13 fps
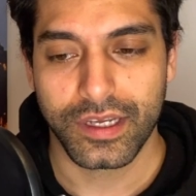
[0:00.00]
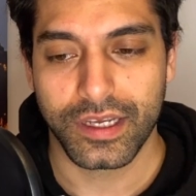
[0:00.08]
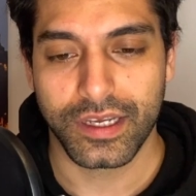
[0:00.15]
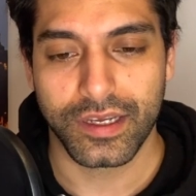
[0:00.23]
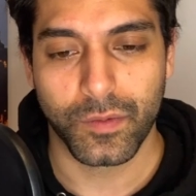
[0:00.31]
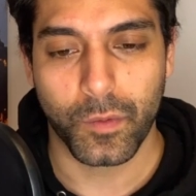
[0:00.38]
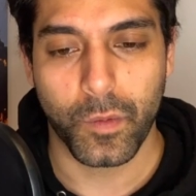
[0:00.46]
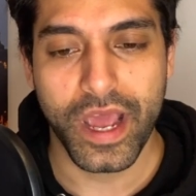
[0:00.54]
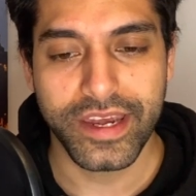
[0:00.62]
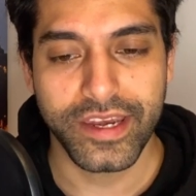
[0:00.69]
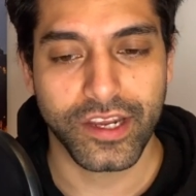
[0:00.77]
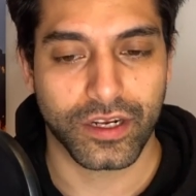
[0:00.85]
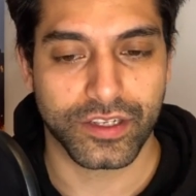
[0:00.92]

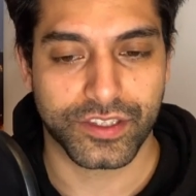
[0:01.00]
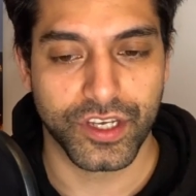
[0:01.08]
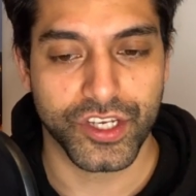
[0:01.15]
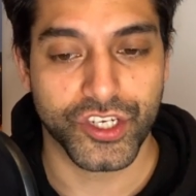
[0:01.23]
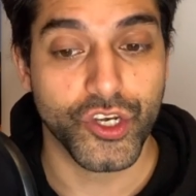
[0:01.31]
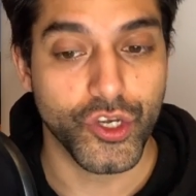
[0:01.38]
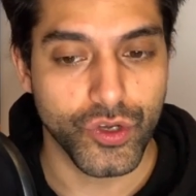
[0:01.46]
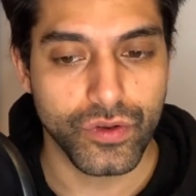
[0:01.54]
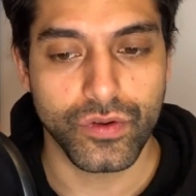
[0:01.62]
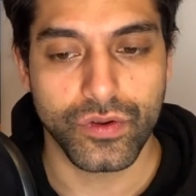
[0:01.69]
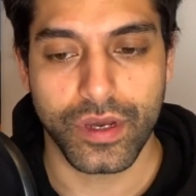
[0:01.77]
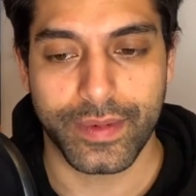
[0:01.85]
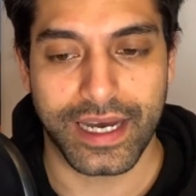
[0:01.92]
when Nicola Sturgeon
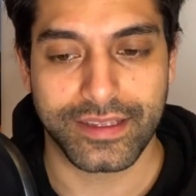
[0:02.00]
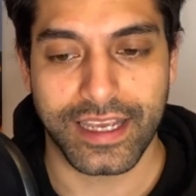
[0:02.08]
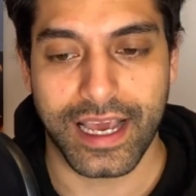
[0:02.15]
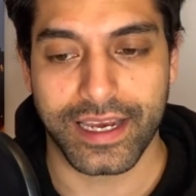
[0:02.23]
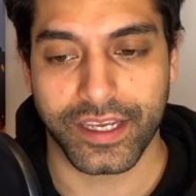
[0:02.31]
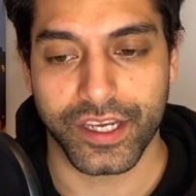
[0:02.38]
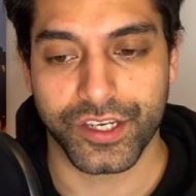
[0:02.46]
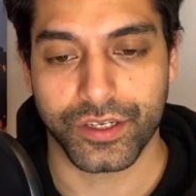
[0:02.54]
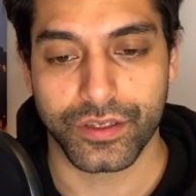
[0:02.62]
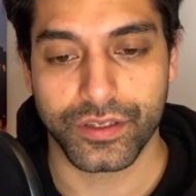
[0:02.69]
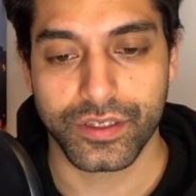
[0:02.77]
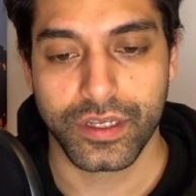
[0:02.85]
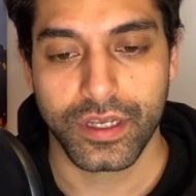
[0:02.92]
knew about the
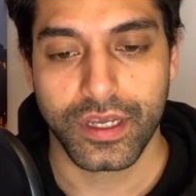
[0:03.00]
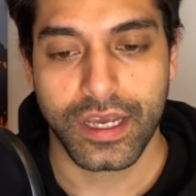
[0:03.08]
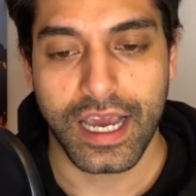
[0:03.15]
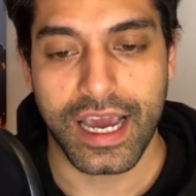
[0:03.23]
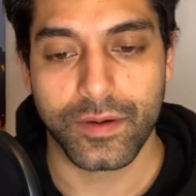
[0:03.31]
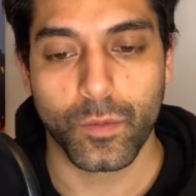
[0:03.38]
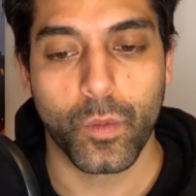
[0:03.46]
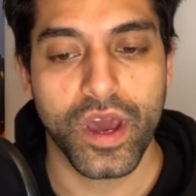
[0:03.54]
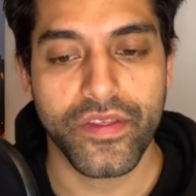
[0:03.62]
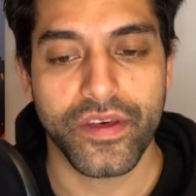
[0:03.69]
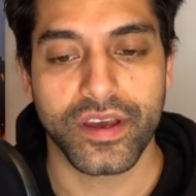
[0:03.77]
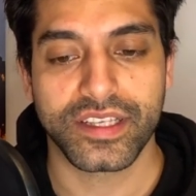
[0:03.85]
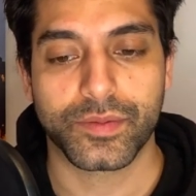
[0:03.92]
allegations and
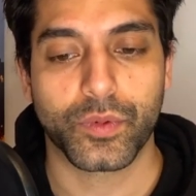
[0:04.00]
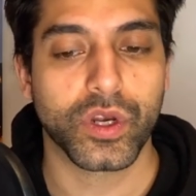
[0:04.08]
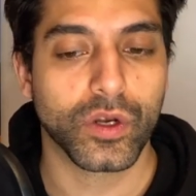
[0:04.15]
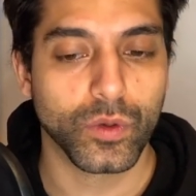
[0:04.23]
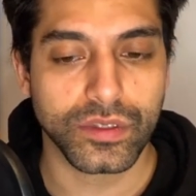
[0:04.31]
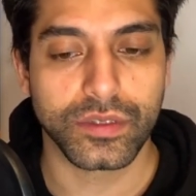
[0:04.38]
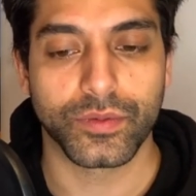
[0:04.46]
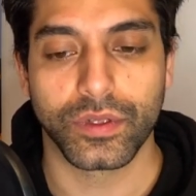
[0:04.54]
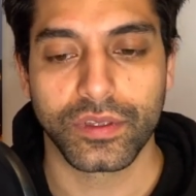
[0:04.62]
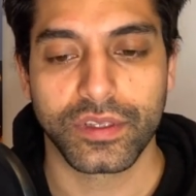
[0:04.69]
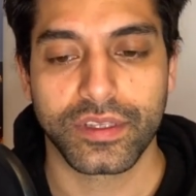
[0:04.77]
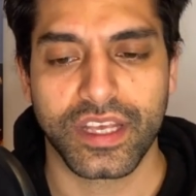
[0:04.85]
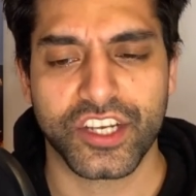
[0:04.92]
whether it's
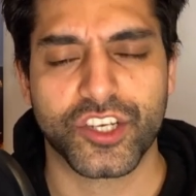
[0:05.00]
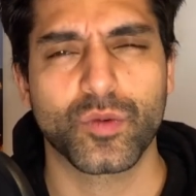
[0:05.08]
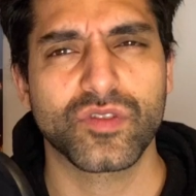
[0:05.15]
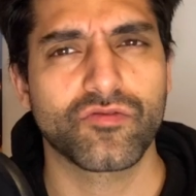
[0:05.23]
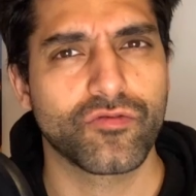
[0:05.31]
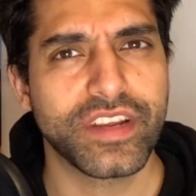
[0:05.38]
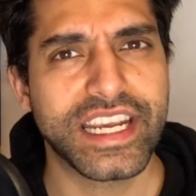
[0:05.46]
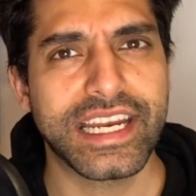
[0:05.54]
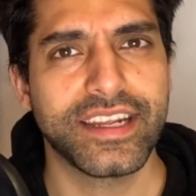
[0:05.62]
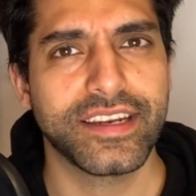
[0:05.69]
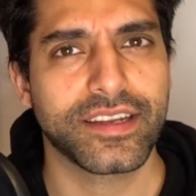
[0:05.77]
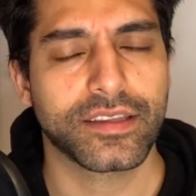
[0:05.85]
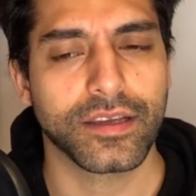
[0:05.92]
plausible that she was really
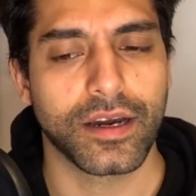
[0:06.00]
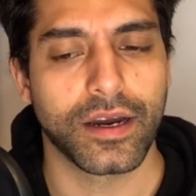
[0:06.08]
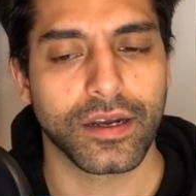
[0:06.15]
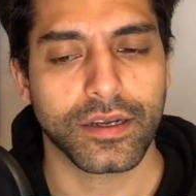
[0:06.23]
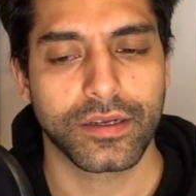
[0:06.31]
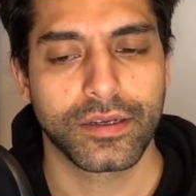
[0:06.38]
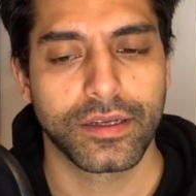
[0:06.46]
in the dark.